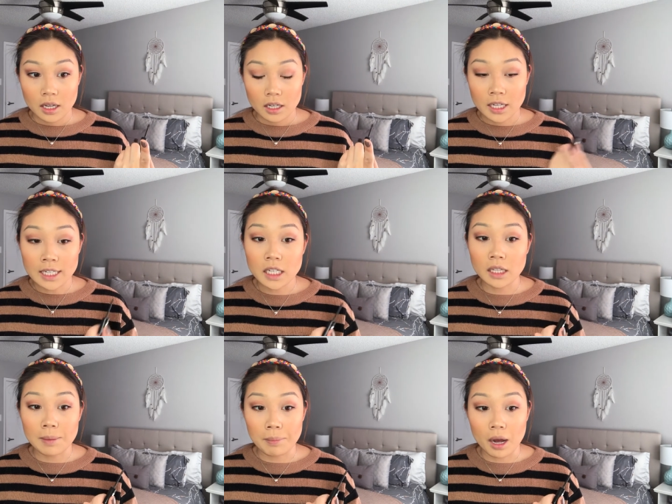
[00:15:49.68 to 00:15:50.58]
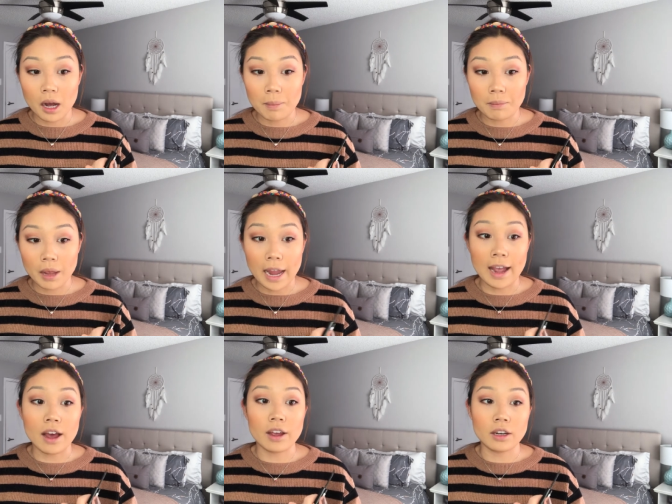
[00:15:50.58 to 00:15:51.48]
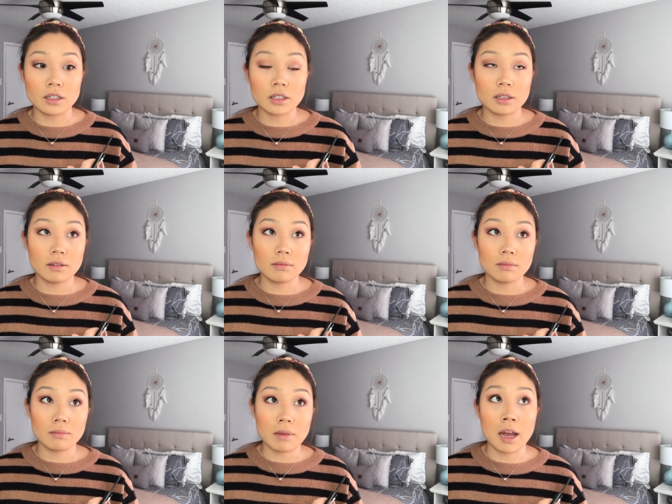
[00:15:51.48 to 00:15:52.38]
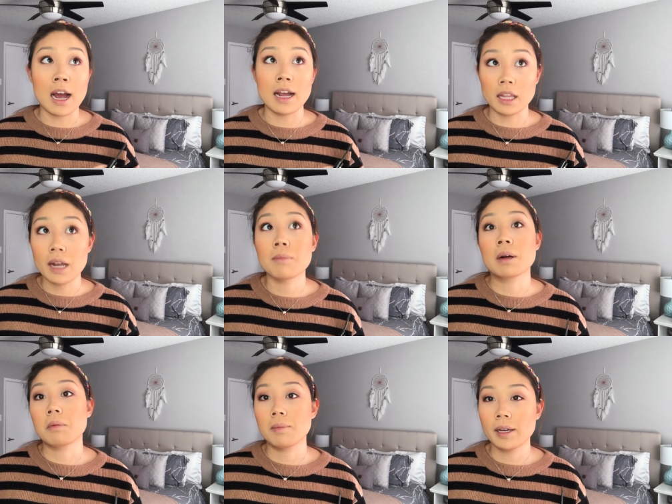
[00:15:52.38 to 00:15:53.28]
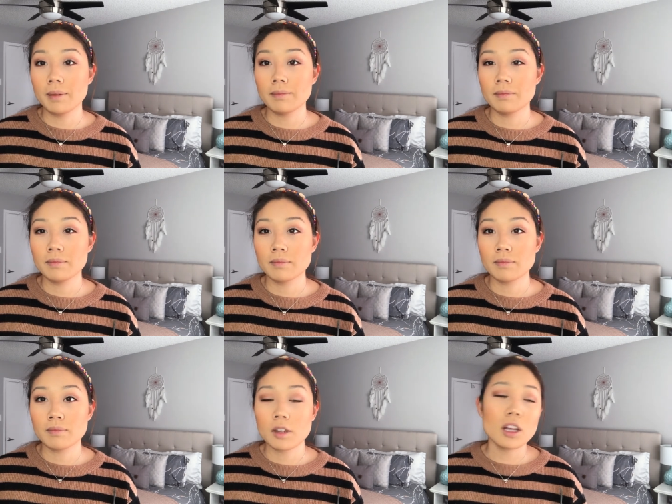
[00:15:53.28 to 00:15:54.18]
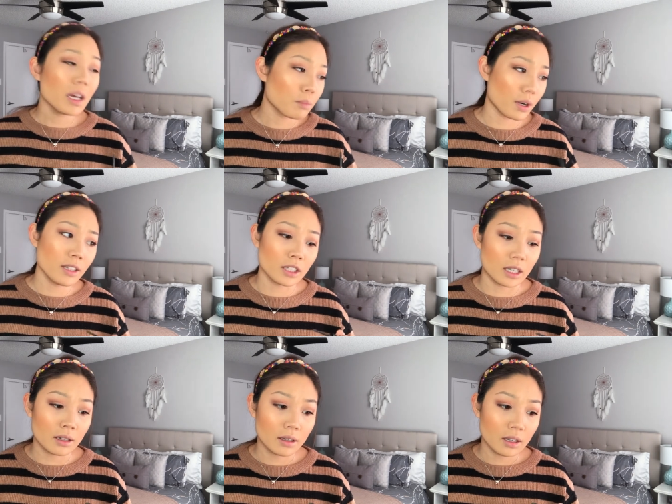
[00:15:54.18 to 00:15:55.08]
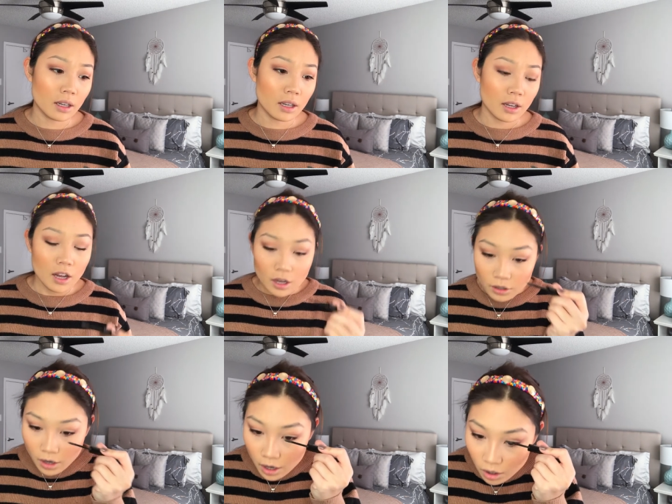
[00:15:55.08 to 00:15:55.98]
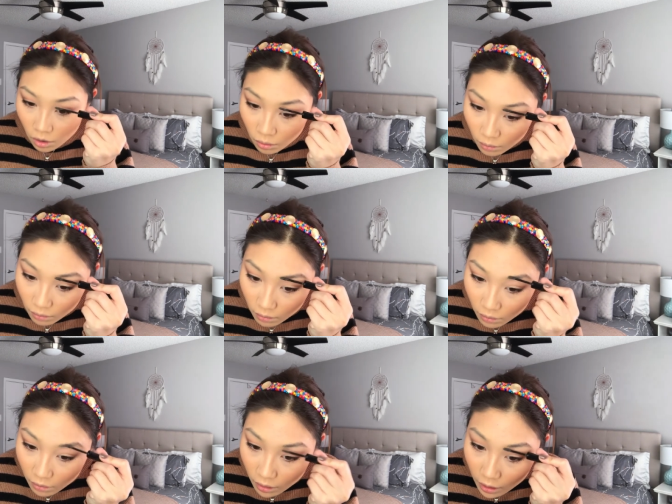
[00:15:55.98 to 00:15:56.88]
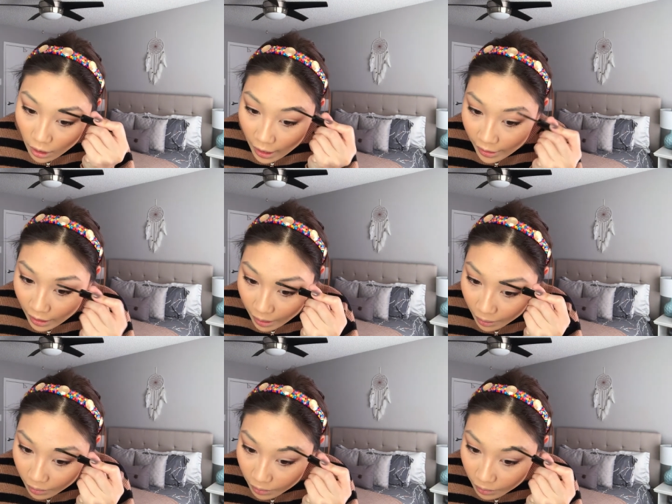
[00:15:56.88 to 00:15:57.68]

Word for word: tinted lip balm, and highlight probably. I like bronzer. No, highlight.